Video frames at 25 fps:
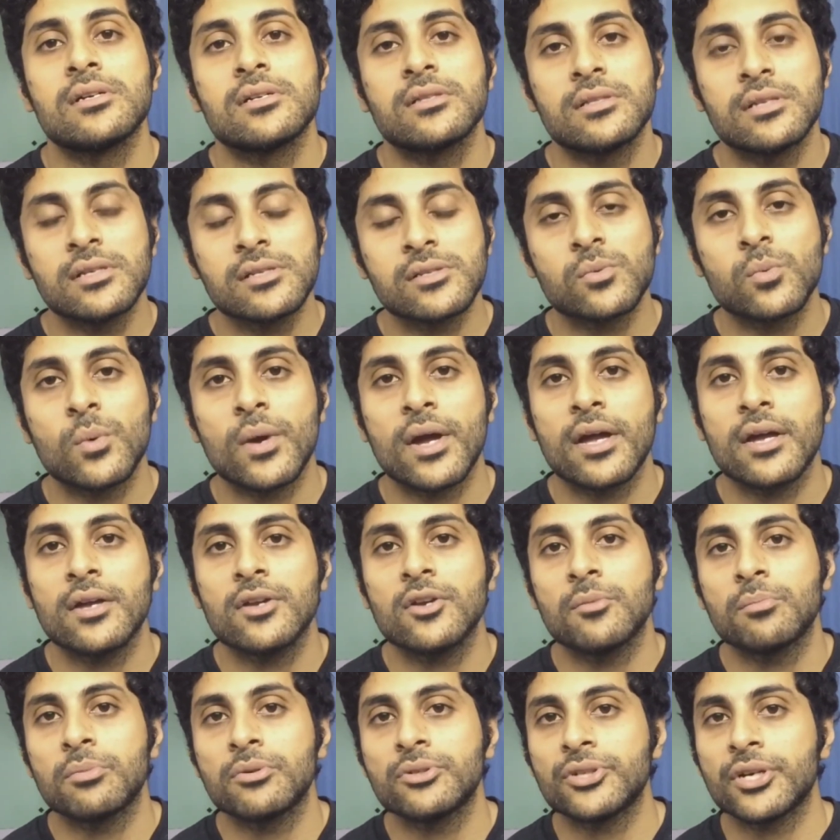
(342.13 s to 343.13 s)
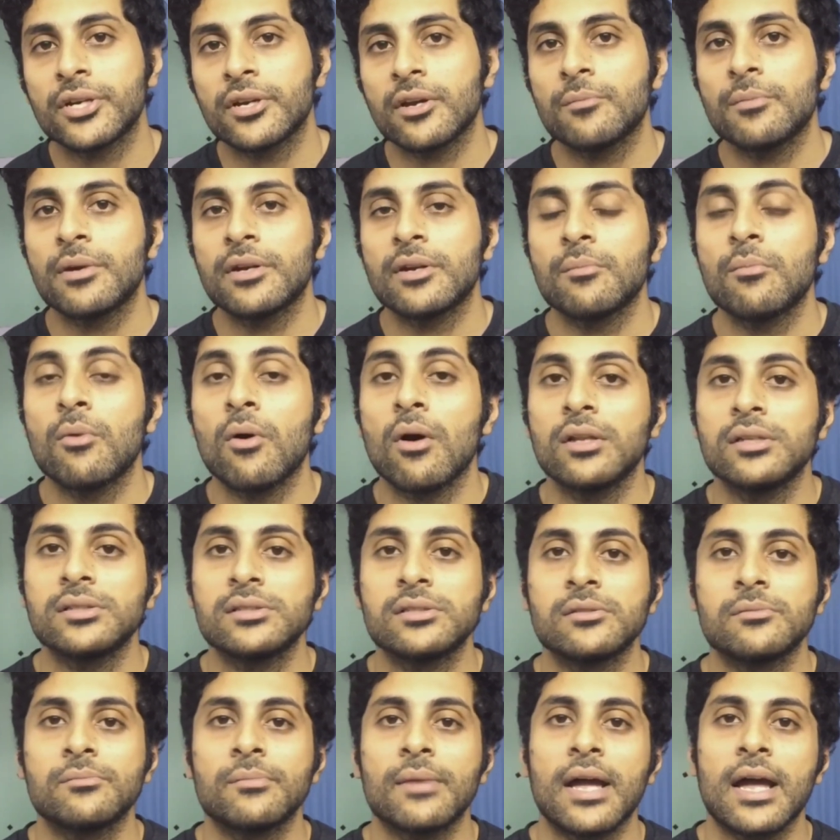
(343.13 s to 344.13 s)
This way, you're pushing your
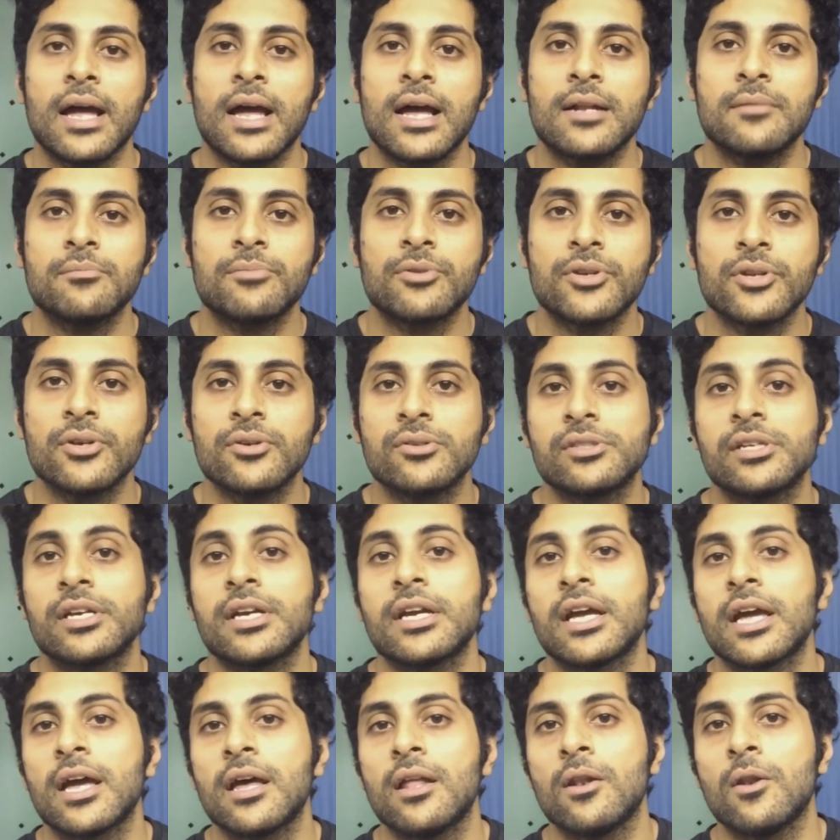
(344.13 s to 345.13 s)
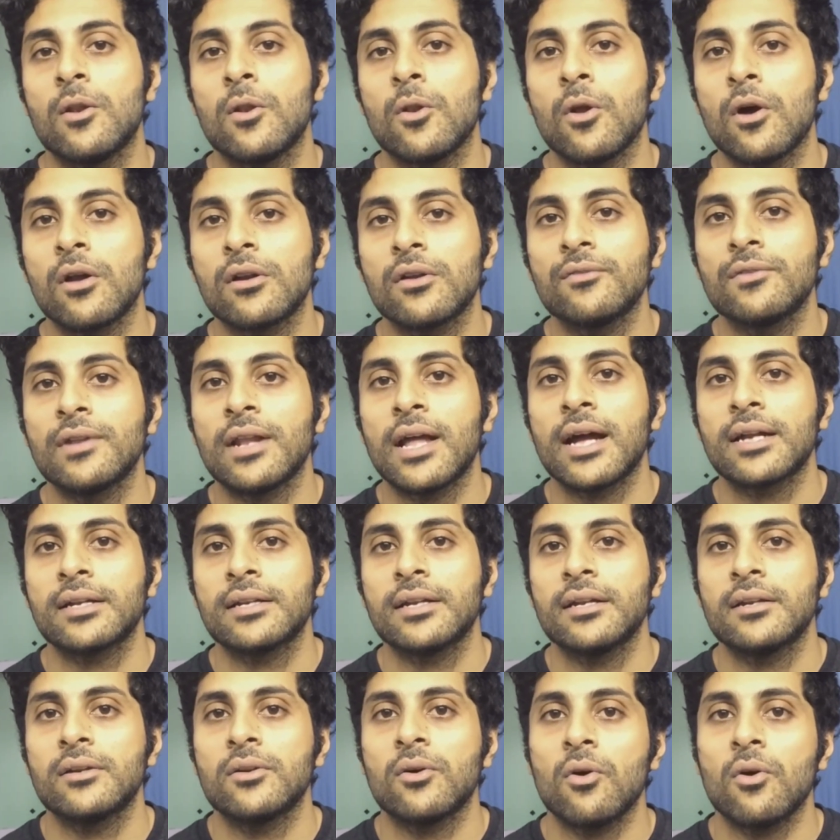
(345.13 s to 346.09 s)
metabolism and producing a lot of lactate,